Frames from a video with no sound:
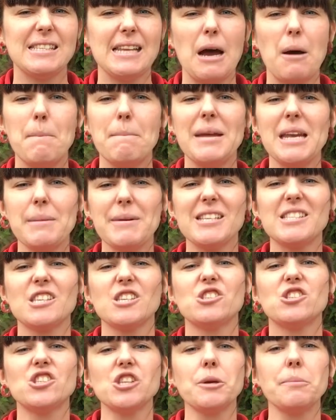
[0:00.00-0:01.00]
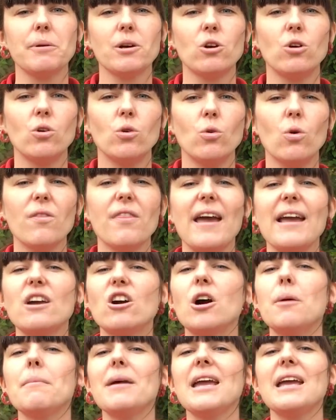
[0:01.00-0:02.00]
Now, minibeasts are super cool. They
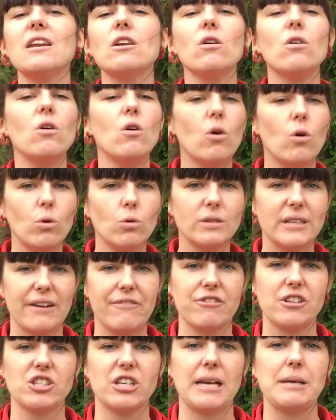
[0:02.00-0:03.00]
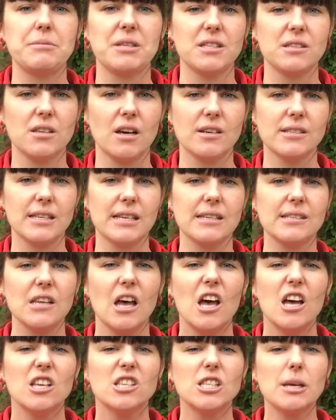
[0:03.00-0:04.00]
come in all different shapes and sizes.
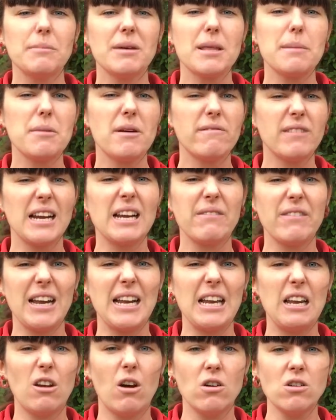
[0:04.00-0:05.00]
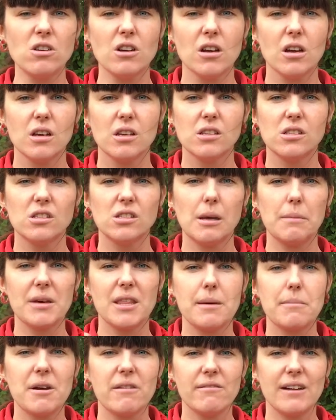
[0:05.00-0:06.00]
Some of them are really, really long. Some
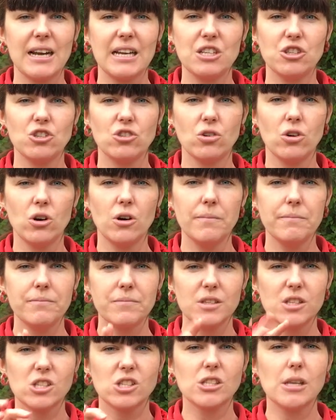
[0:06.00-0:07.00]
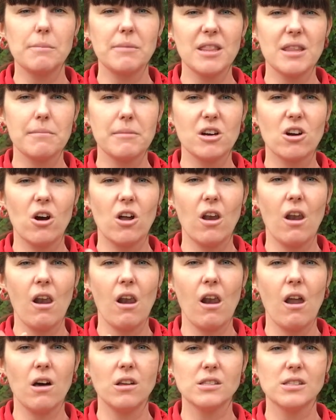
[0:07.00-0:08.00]
of them are really short. Some of them have got
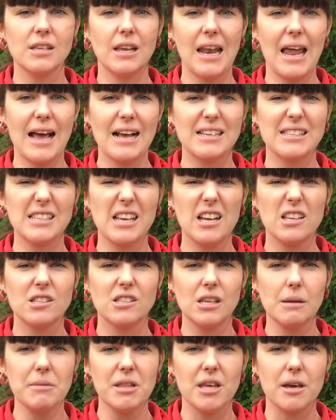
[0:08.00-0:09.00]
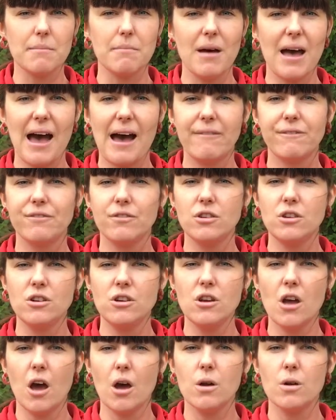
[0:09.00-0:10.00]
lots of legs and some of them have
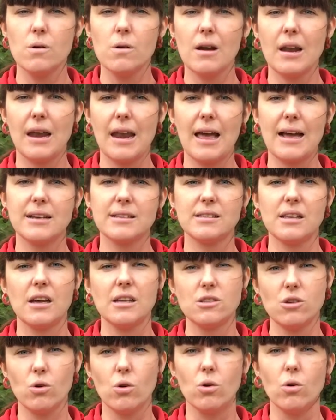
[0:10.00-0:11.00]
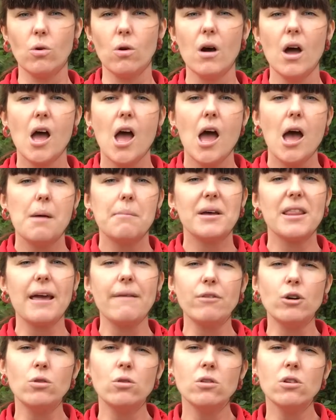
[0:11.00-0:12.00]
no legs at all. But
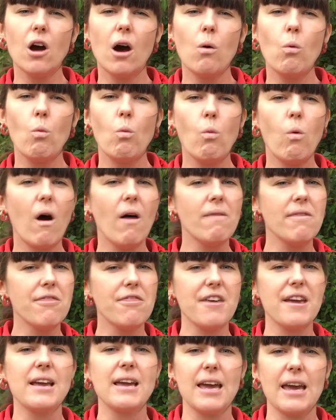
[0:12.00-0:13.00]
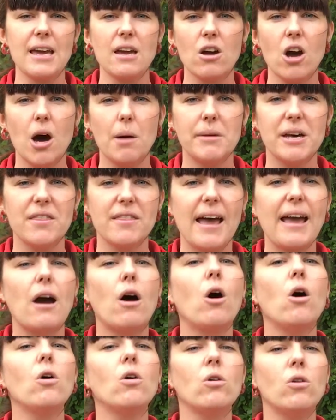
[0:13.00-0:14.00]
they've all got one thing in common. They
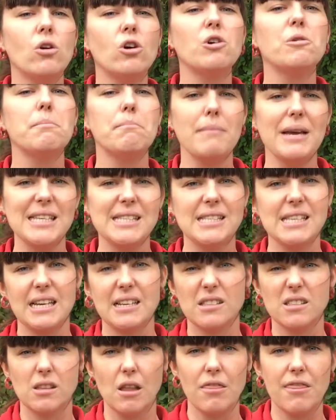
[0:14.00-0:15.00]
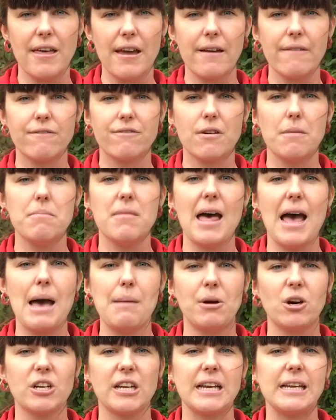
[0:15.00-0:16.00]
are all missing something from
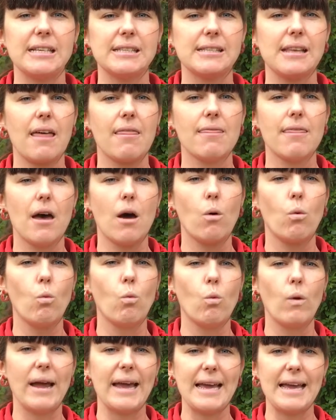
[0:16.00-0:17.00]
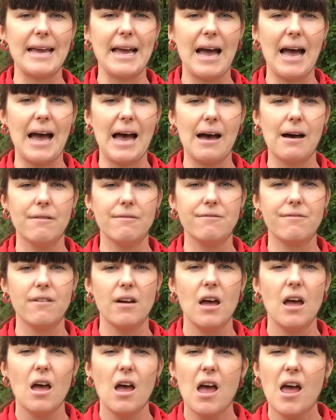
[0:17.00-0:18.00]
their bodies that we have.
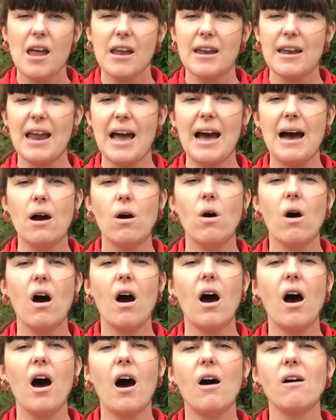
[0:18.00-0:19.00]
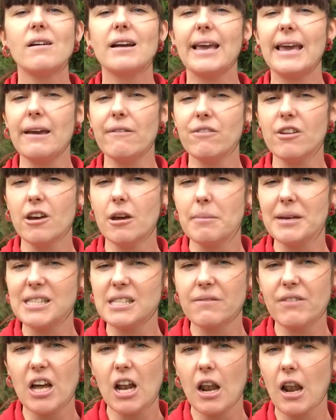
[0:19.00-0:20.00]
Now, I'll give you a
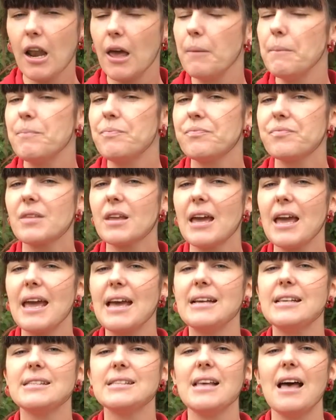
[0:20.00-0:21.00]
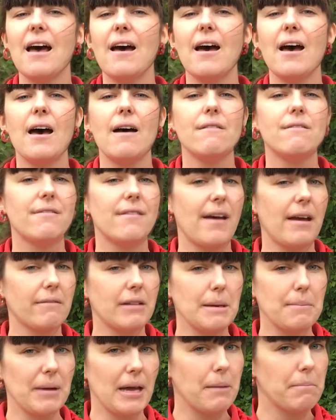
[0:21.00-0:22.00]
bit of a clue. It's a
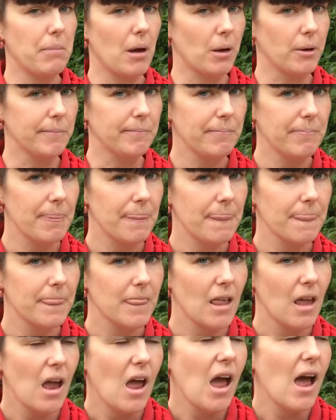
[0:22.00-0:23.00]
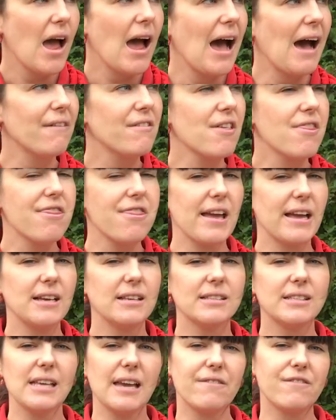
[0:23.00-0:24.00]
very big bone. Have a
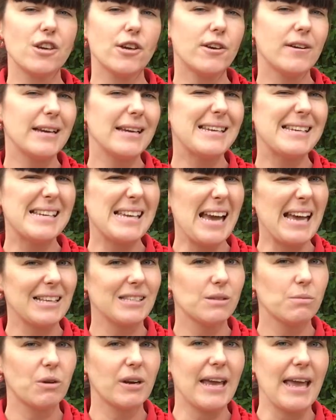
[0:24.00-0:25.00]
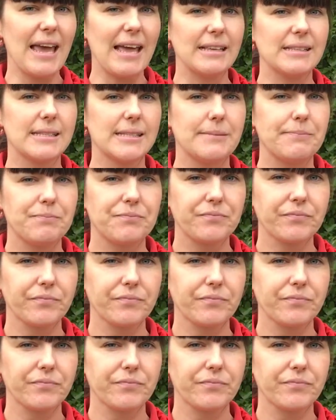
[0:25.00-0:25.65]
think, see if you can guess what it is.